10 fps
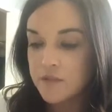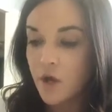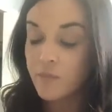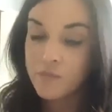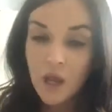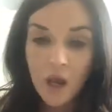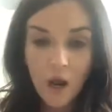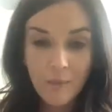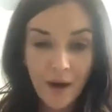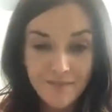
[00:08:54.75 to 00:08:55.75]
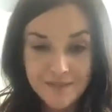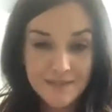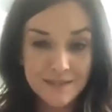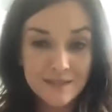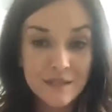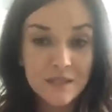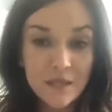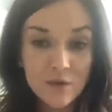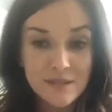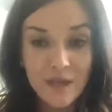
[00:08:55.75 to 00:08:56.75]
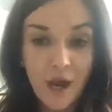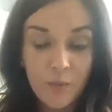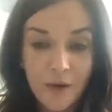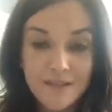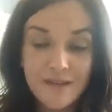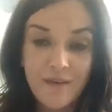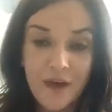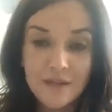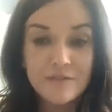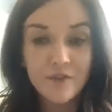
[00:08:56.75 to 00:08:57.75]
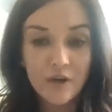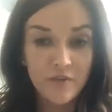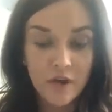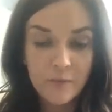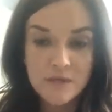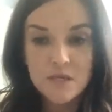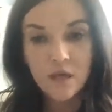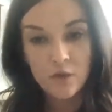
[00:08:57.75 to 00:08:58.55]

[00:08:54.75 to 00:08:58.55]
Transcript: So obviously the DOC outbreaks have had us very, very busy.